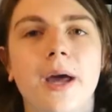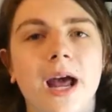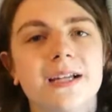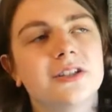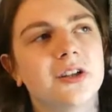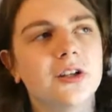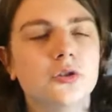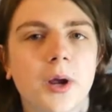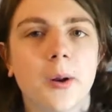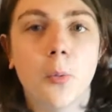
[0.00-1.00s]
But I did
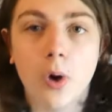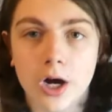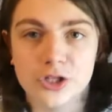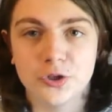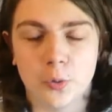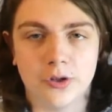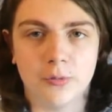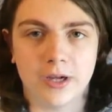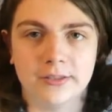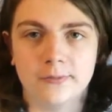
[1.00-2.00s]
try to watch Lord of the
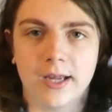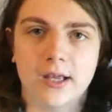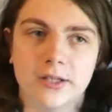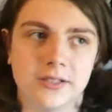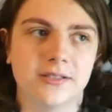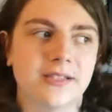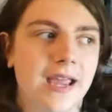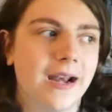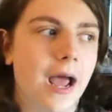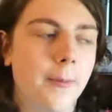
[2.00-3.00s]
Rings with my cousins,
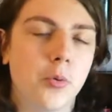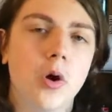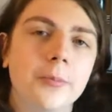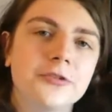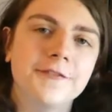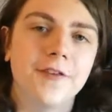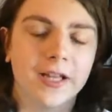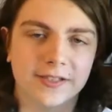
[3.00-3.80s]
and I promptly fell